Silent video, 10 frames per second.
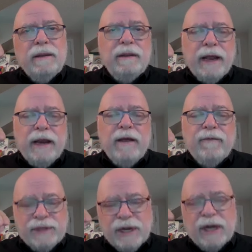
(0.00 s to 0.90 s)
that
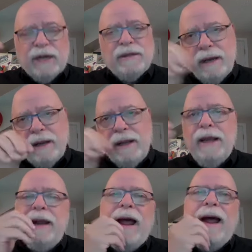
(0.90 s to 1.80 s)
have resulted
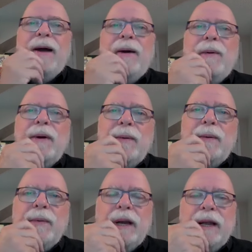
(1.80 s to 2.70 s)
in our
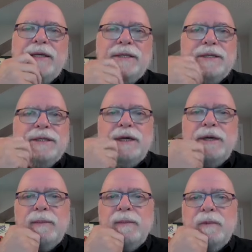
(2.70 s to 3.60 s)
relationship
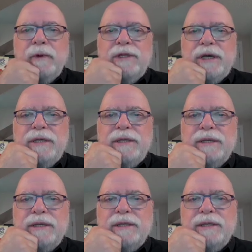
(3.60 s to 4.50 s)
with
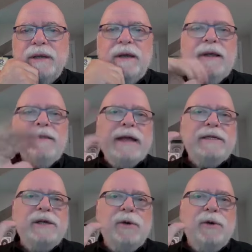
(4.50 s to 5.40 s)
Jesus.
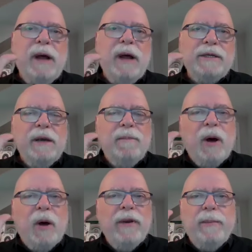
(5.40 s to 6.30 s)
Thanks so much.
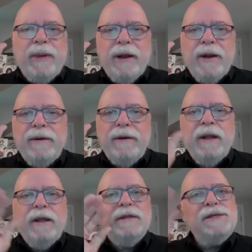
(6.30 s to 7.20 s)
Bo and the Beard,
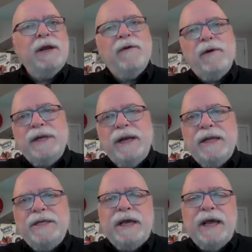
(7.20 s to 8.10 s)
the Center for Christian
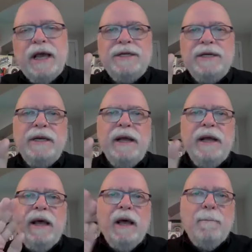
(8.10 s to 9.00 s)
Education,
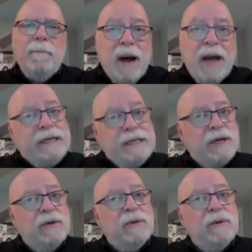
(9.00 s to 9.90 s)
Monday
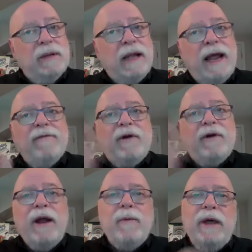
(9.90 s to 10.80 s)
School. Have a
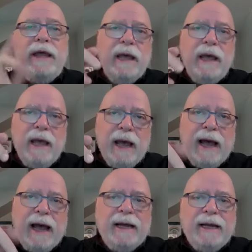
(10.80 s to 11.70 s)
great week.
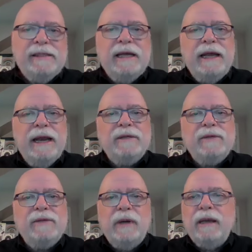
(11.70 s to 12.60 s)
I'll see you
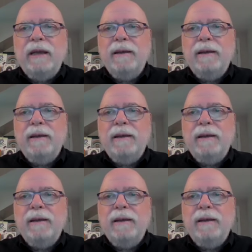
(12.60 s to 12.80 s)
next week.